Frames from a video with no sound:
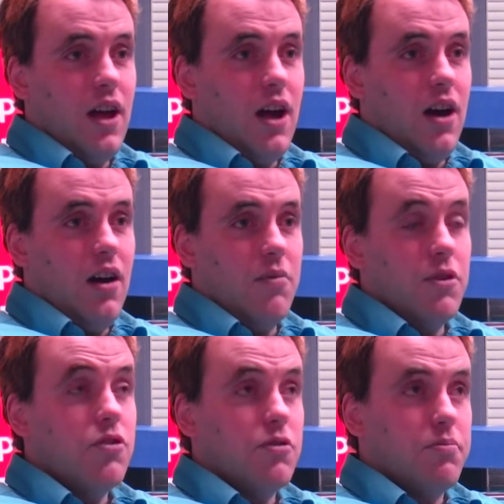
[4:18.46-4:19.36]
Um,
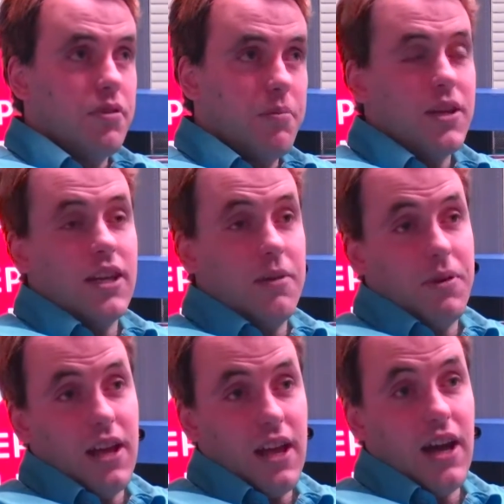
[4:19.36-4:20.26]
you could probably keep
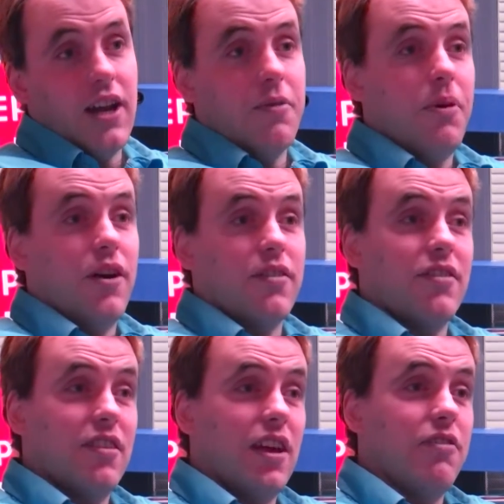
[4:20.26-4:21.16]
an A I in a box
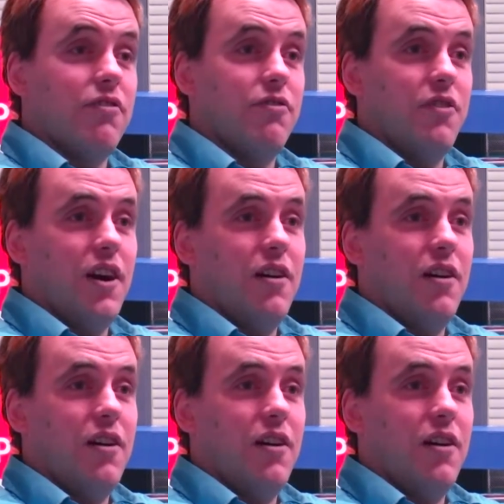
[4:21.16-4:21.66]
safe.